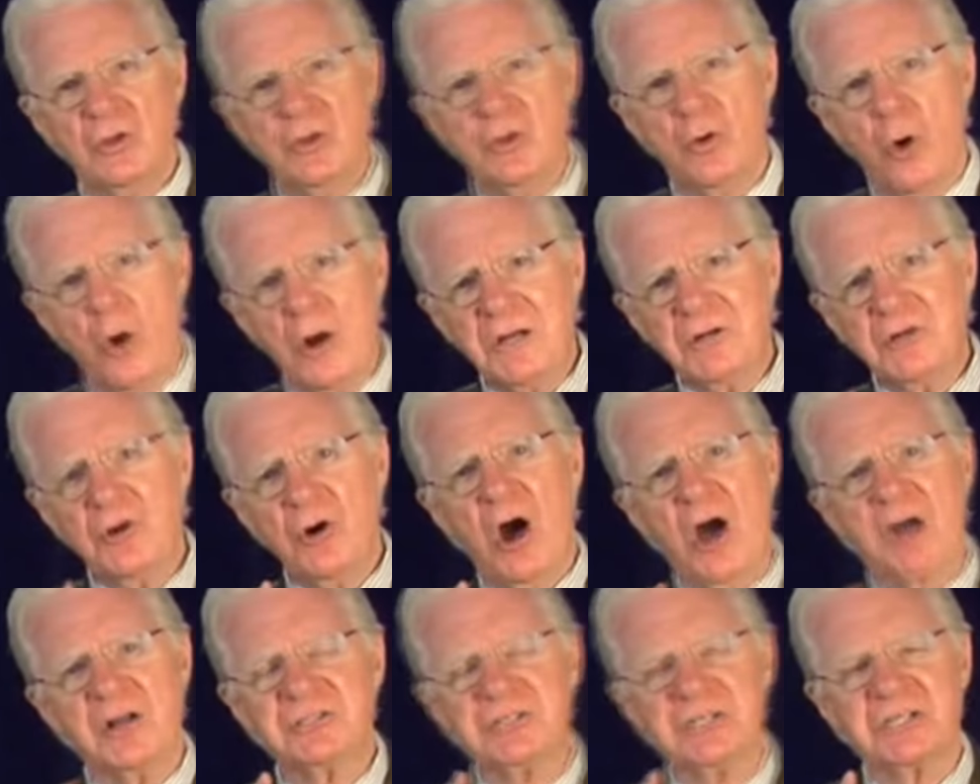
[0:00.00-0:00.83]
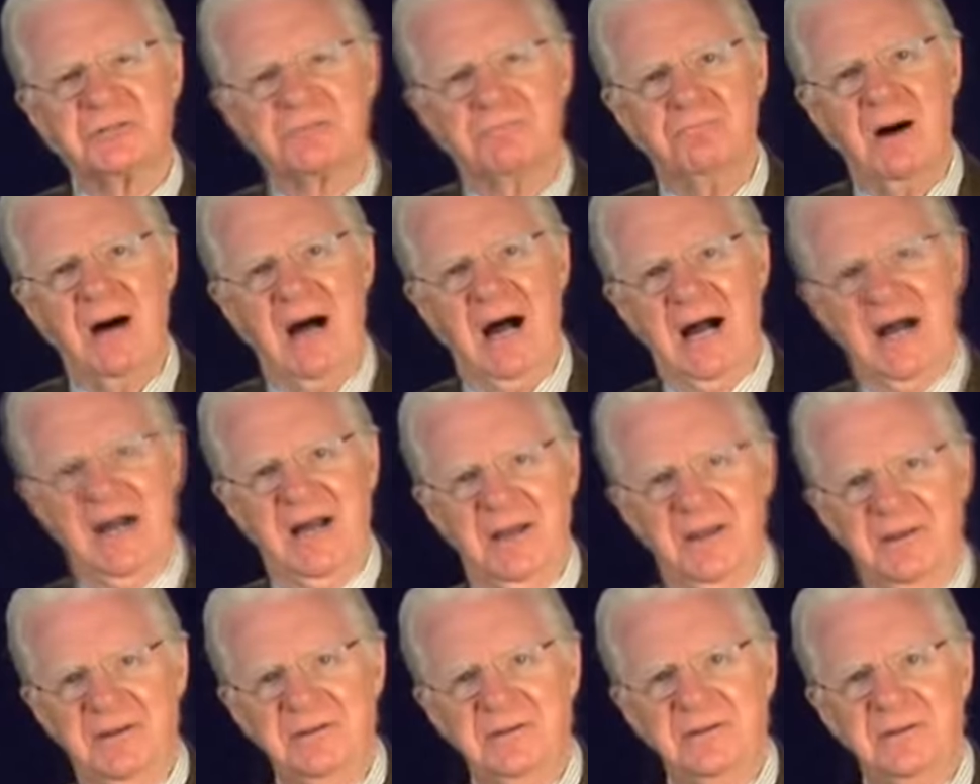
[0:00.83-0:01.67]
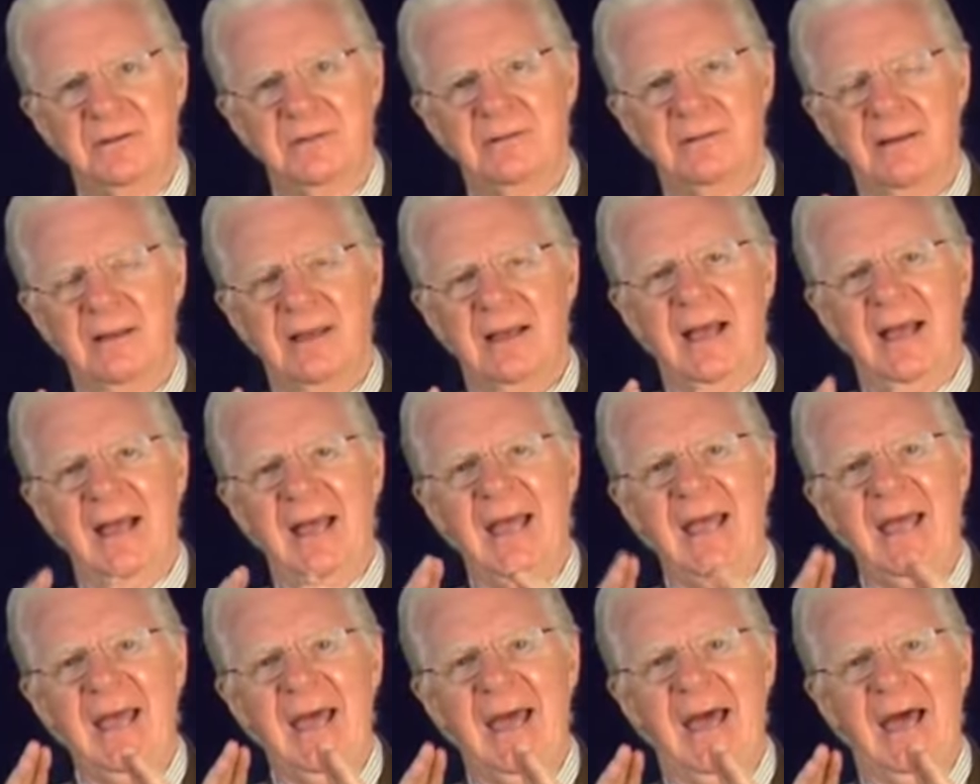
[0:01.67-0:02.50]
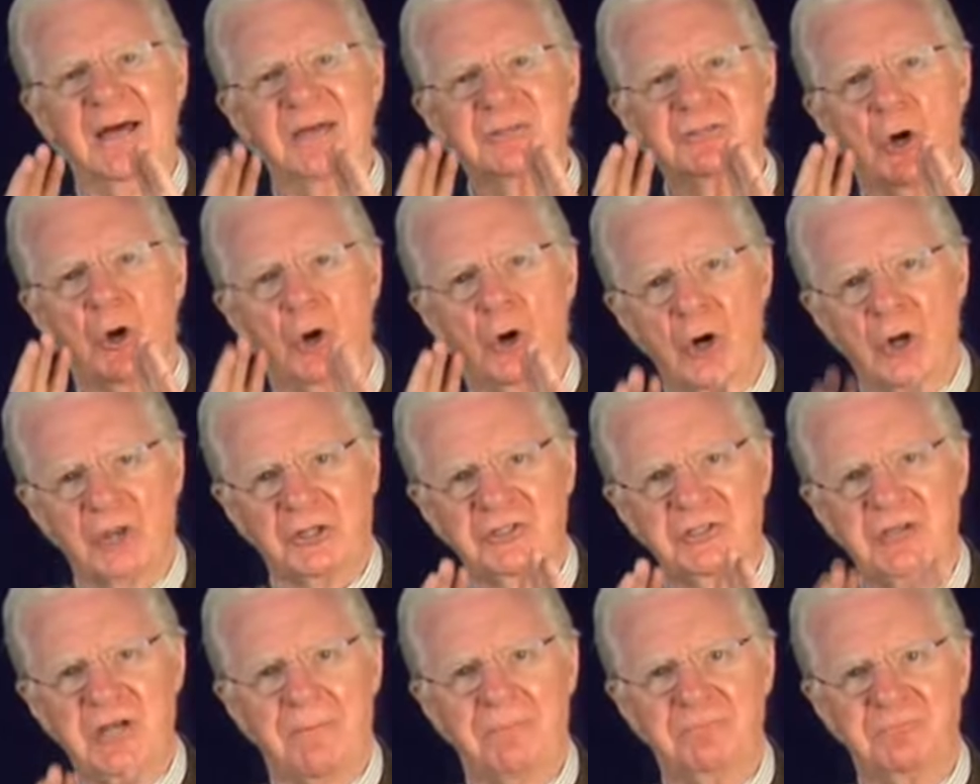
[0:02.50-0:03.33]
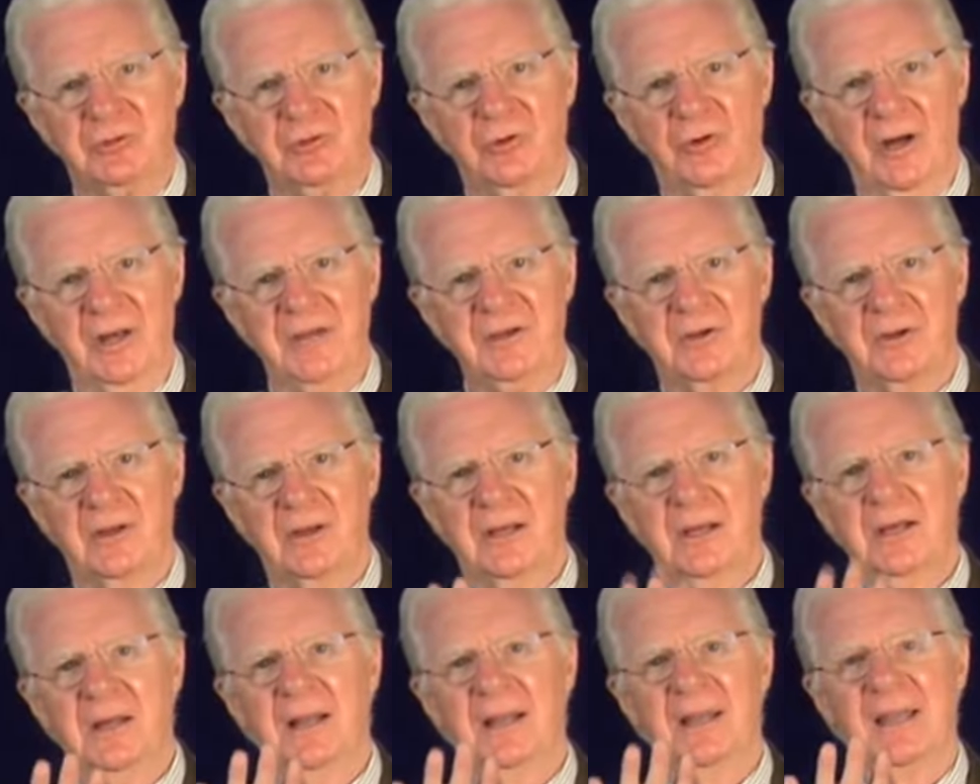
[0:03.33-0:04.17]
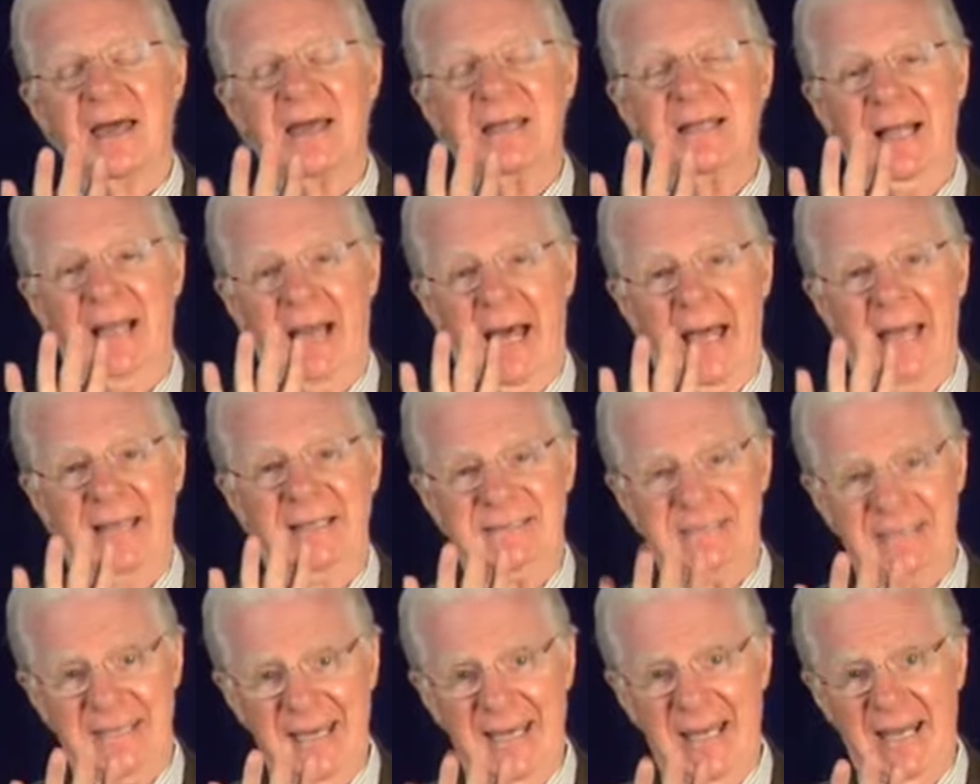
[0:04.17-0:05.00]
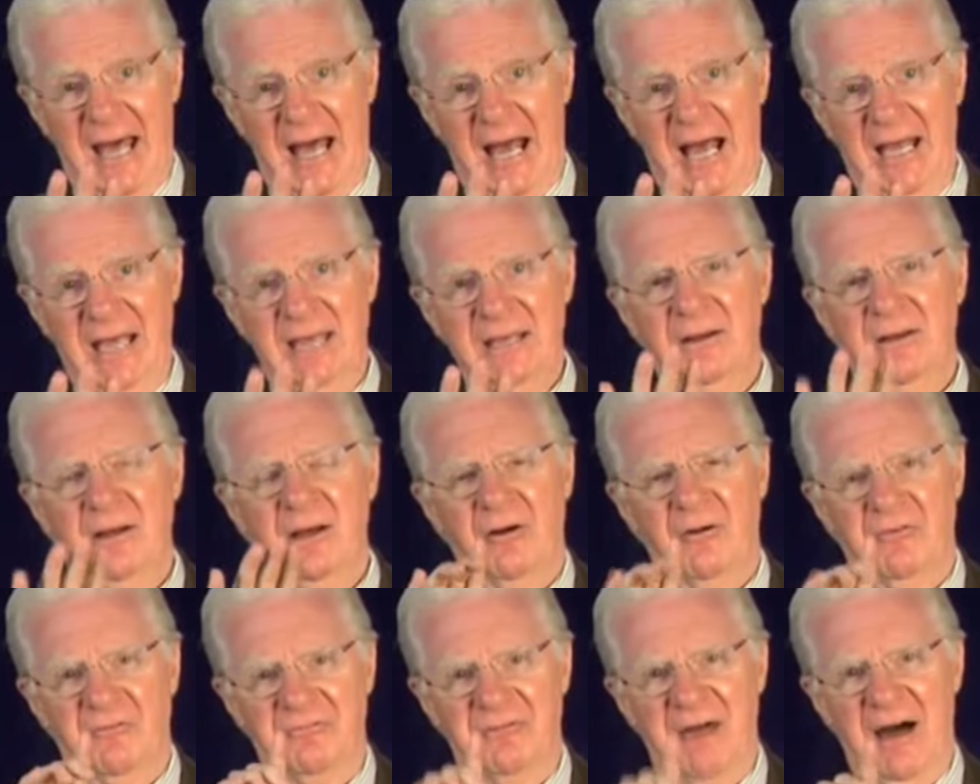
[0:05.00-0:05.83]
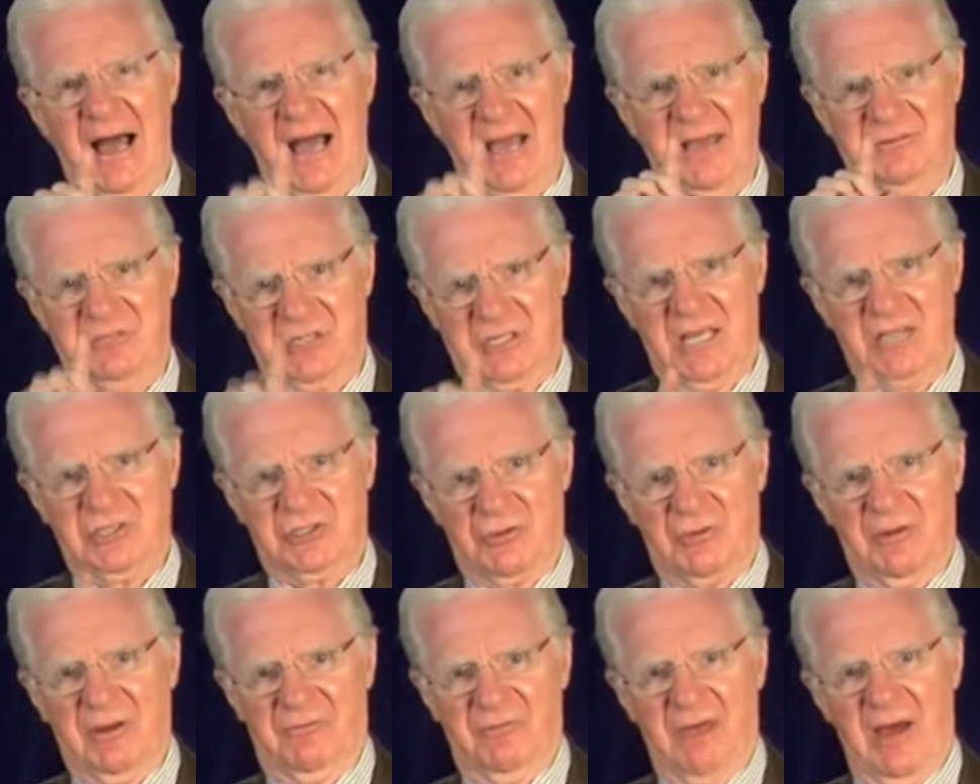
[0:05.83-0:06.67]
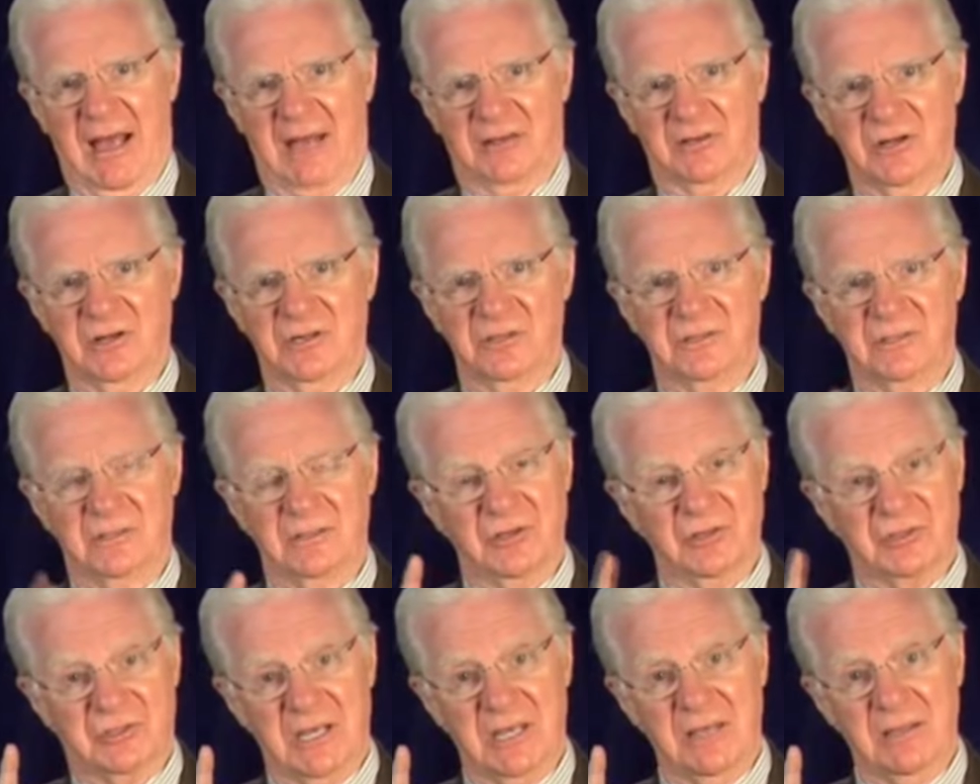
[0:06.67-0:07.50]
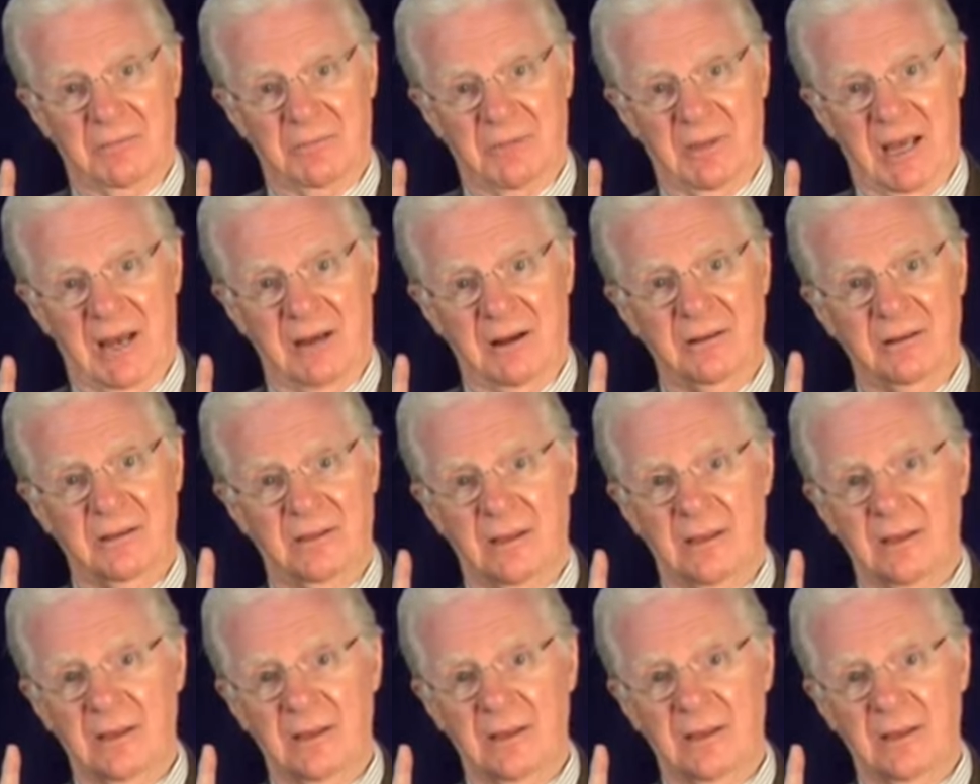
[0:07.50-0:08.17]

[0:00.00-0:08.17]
Your conscious mind has hooked up to it, like antennae, five sensory factors. You see them there?